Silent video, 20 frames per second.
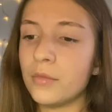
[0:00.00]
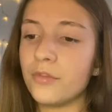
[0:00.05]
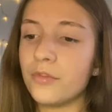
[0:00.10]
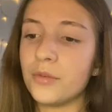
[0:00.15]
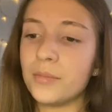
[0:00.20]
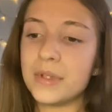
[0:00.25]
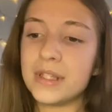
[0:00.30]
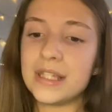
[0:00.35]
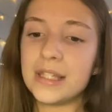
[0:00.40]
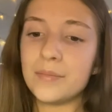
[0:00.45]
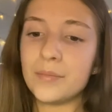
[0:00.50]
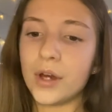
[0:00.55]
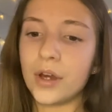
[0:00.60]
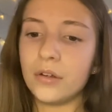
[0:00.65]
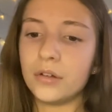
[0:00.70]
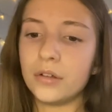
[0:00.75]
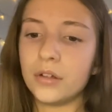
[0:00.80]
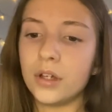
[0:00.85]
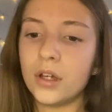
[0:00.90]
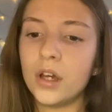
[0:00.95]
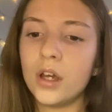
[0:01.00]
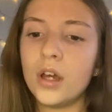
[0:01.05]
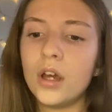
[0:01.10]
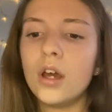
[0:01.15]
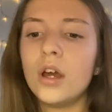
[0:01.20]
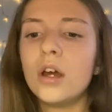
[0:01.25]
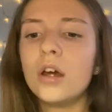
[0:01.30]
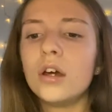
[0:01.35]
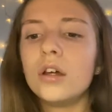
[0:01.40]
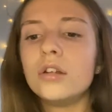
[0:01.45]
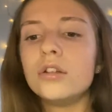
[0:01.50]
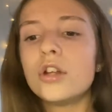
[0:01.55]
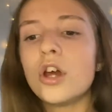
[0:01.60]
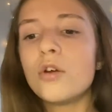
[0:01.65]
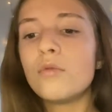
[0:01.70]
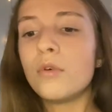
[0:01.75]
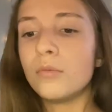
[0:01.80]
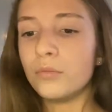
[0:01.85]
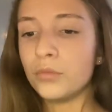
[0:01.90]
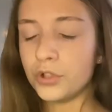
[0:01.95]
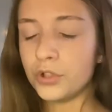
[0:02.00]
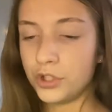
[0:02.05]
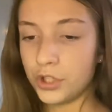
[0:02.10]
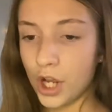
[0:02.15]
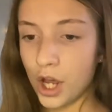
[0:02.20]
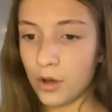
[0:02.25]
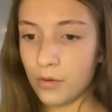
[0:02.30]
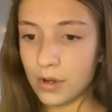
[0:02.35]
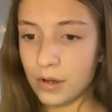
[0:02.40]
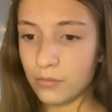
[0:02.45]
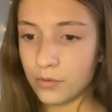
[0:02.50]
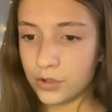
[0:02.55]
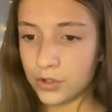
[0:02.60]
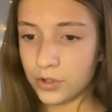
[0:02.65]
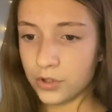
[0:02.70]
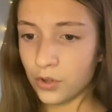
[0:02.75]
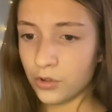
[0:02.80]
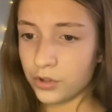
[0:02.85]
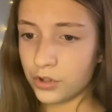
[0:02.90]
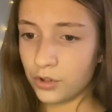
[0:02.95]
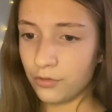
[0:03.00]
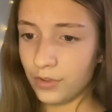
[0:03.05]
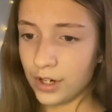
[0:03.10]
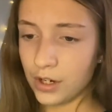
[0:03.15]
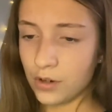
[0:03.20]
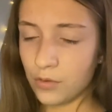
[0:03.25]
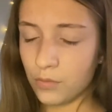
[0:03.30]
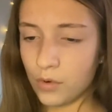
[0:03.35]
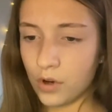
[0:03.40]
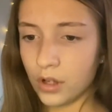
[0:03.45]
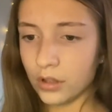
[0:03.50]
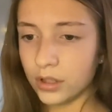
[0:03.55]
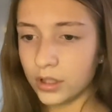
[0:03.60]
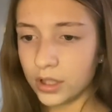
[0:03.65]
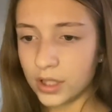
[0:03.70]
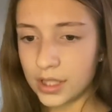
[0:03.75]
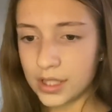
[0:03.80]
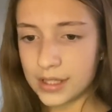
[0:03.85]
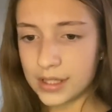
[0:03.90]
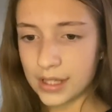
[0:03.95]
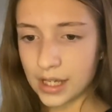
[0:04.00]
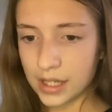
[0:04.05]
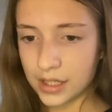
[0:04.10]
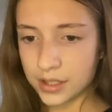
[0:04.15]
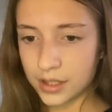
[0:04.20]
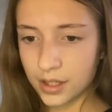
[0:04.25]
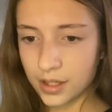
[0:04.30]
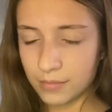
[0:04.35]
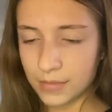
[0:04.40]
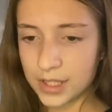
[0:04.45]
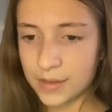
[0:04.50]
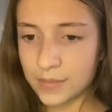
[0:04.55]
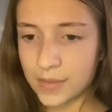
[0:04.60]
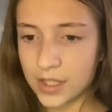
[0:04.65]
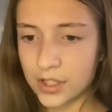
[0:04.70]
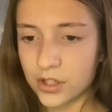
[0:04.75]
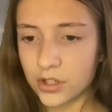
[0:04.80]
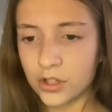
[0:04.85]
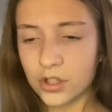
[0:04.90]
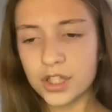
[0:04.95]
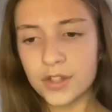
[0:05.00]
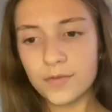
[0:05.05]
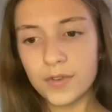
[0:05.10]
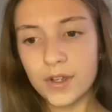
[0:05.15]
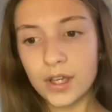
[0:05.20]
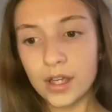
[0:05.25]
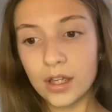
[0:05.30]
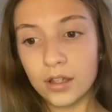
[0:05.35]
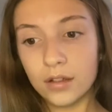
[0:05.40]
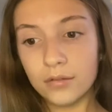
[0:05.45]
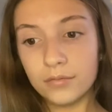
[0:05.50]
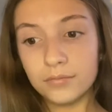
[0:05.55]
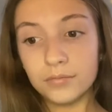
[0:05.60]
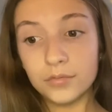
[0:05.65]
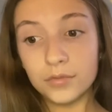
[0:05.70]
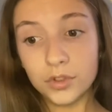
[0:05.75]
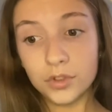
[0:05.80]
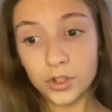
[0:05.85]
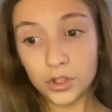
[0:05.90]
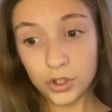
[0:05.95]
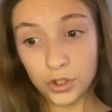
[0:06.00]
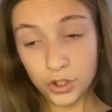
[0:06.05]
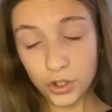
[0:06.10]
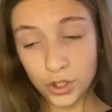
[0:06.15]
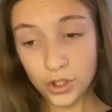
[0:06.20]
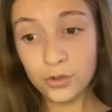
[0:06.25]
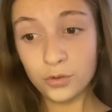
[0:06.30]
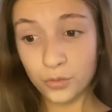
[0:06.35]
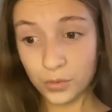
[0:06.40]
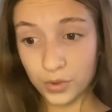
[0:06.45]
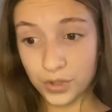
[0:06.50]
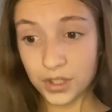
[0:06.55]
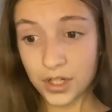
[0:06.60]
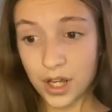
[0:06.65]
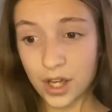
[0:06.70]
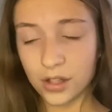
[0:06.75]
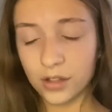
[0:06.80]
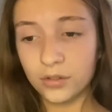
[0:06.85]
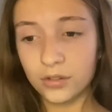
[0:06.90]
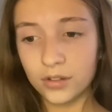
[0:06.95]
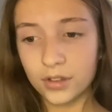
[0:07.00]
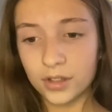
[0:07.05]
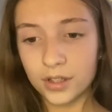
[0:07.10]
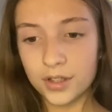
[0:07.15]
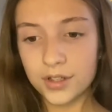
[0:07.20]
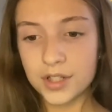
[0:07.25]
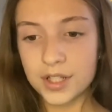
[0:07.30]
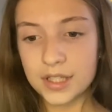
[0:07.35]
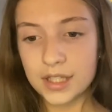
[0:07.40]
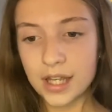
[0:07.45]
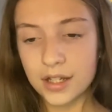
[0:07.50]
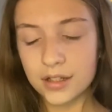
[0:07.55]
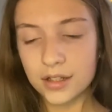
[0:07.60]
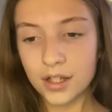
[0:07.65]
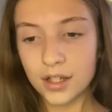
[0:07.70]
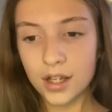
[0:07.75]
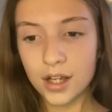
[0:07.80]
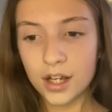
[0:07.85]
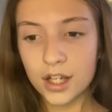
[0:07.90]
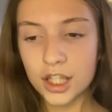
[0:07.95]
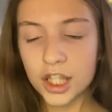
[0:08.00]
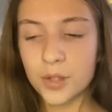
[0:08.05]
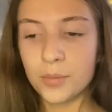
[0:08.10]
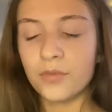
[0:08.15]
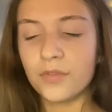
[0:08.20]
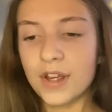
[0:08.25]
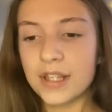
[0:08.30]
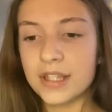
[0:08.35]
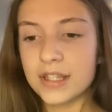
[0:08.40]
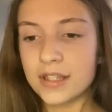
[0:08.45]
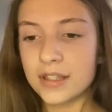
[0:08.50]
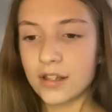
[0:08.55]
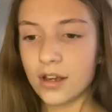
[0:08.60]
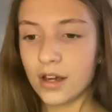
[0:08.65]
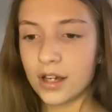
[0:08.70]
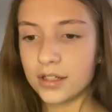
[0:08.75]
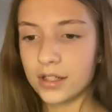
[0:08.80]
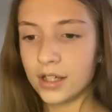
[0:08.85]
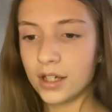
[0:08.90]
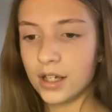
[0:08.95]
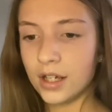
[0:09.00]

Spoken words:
of the missing bone. "No one would know it was not the real one," he said. Miss Minton looked severe. "You would know," she said. The professor sighed.